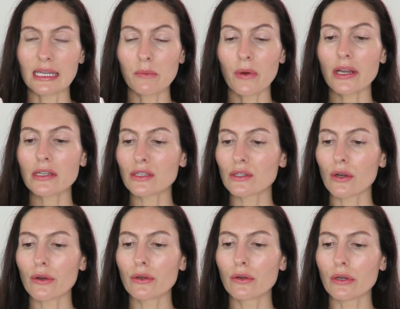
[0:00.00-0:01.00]
It works
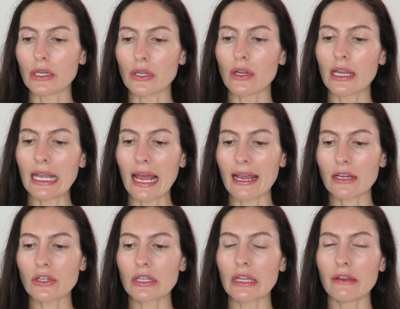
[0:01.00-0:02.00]
so good. You can
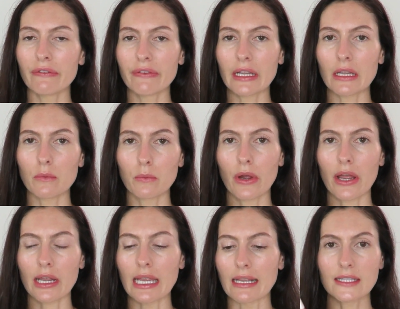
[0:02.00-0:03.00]
actually feel it
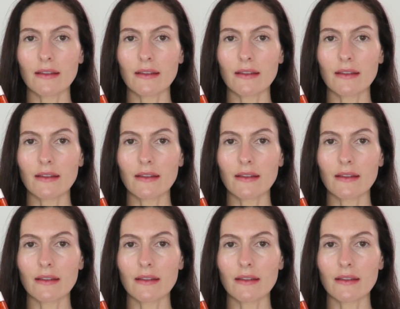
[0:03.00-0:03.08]
working.